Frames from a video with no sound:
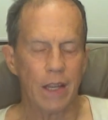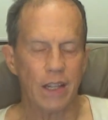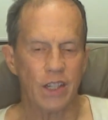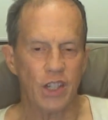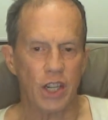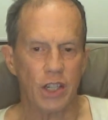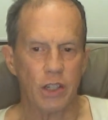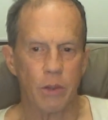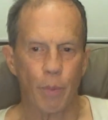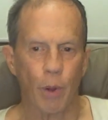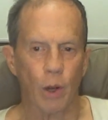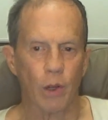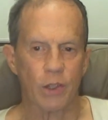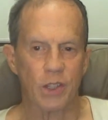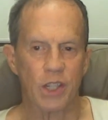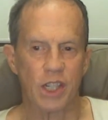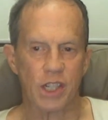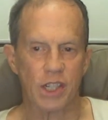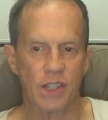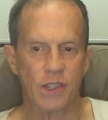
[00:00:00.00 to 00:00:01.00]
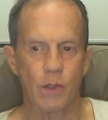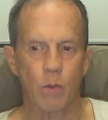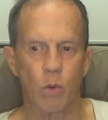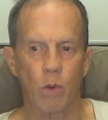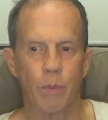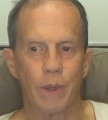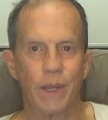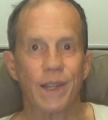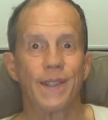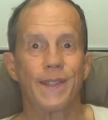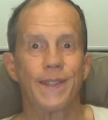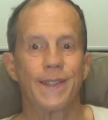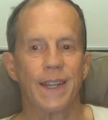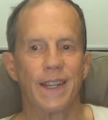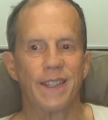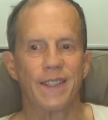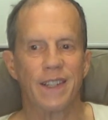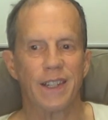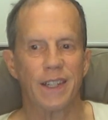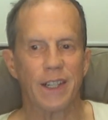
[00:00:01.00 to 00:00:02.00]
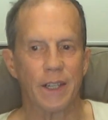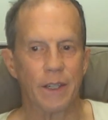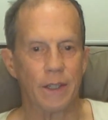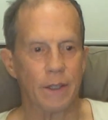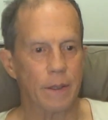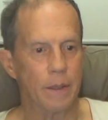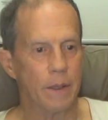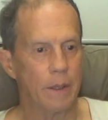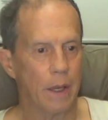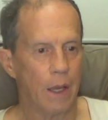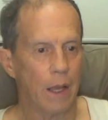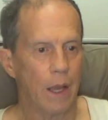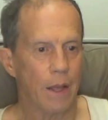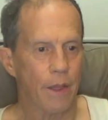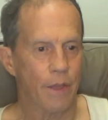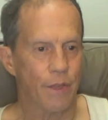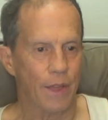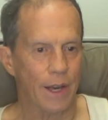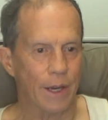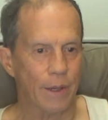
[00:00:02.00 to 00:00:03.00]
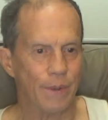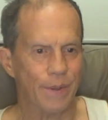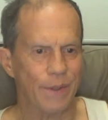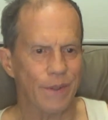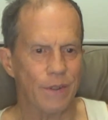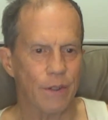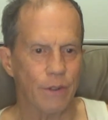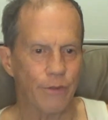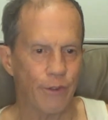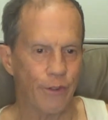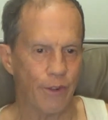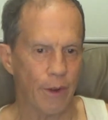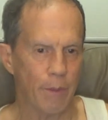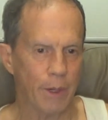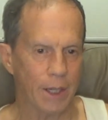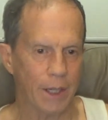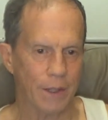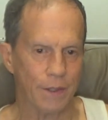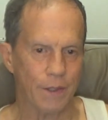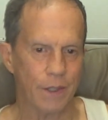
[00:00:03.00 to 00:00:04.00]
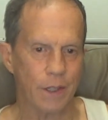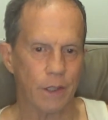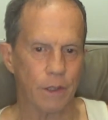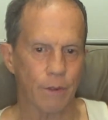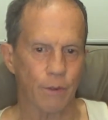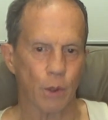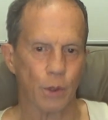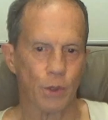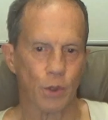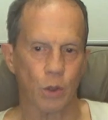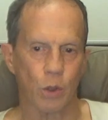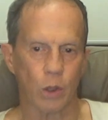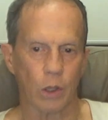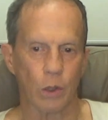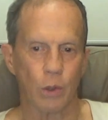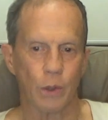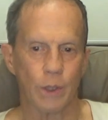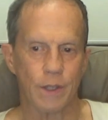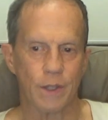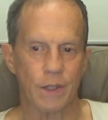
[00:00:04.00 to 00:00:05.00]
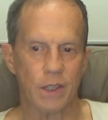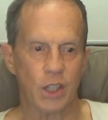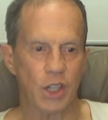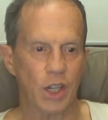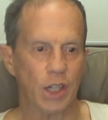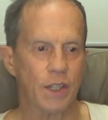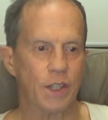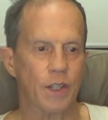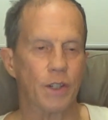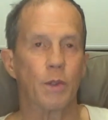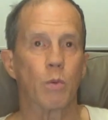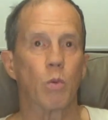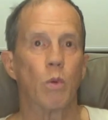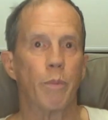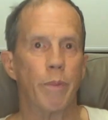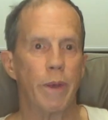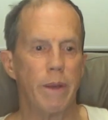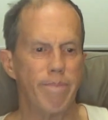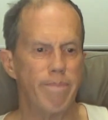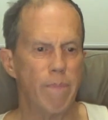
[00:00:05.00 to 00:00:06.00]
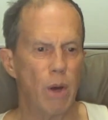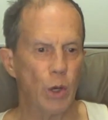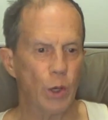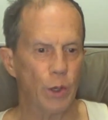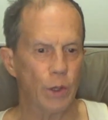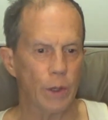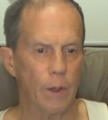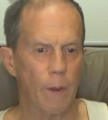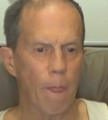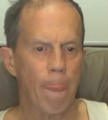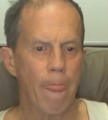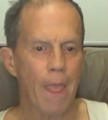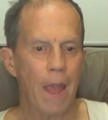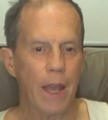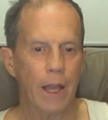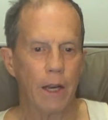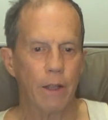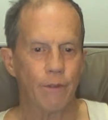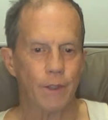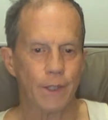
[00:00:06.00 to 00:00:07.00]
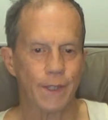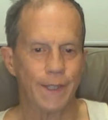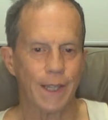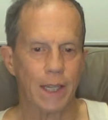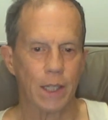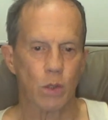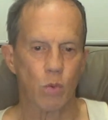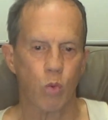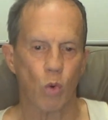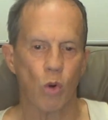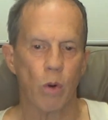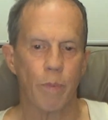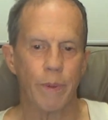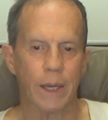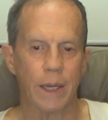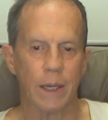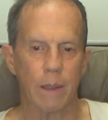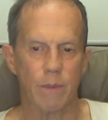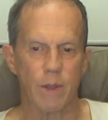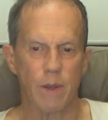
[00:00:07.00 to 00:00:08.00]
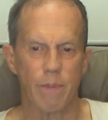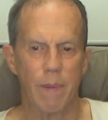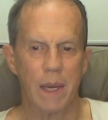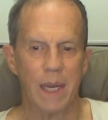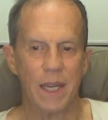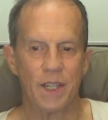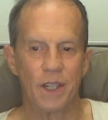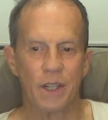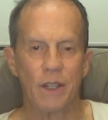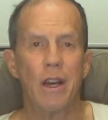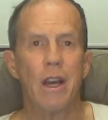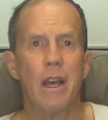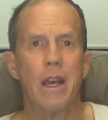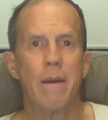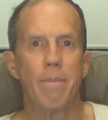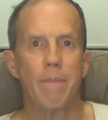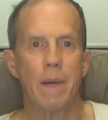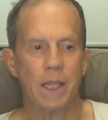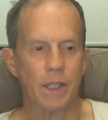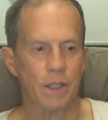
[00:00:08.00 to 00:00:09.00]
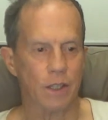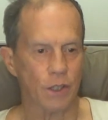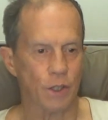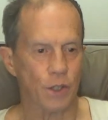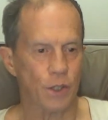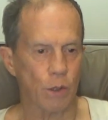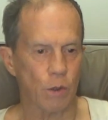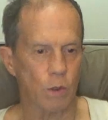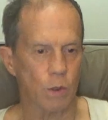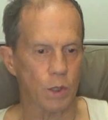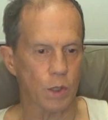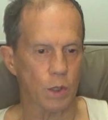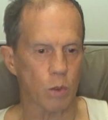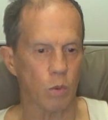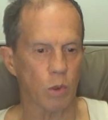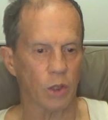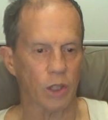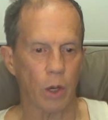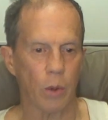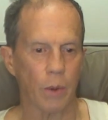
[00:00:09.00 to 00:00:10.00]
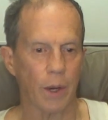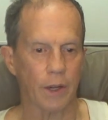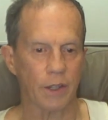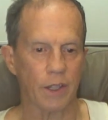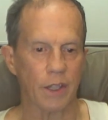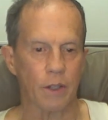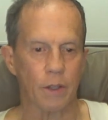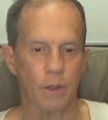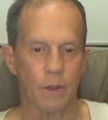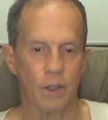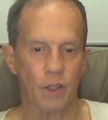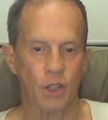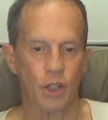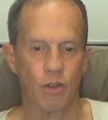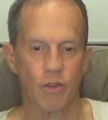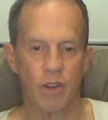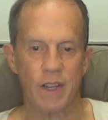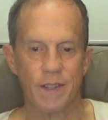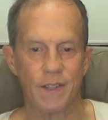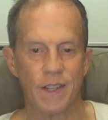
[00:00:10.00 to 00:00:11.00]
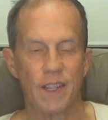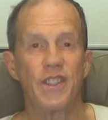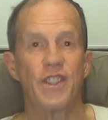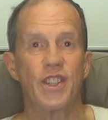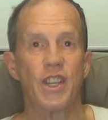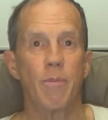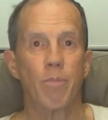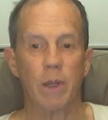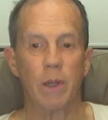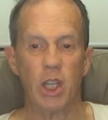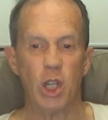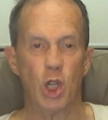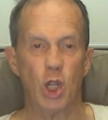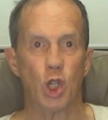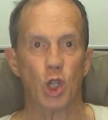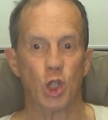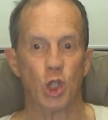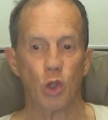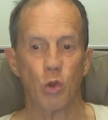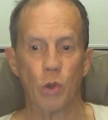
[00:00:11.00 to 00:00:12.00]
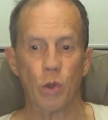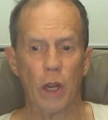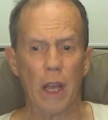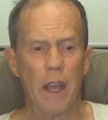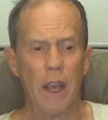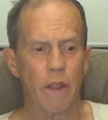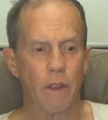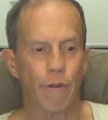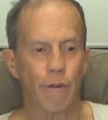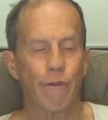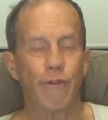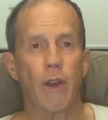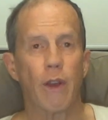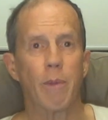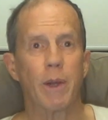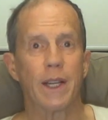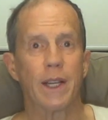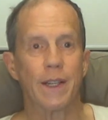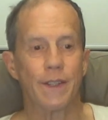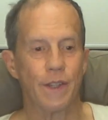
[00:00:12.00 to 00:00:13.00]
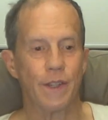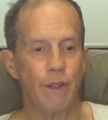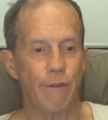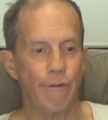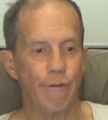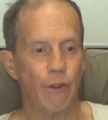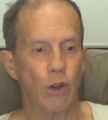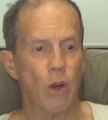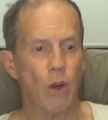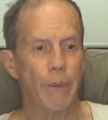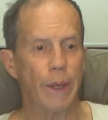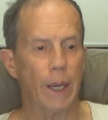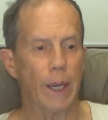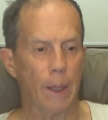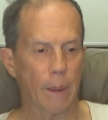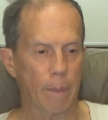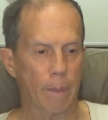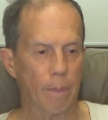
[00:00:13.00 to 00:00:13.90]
Gender politicians will be assassinated. Thousands of feminazi divorce court lawyers and judges will be murdered. And if the sex war becomes major, masculist soldiers will go out into the streets and simply shoot the feminazi vermin.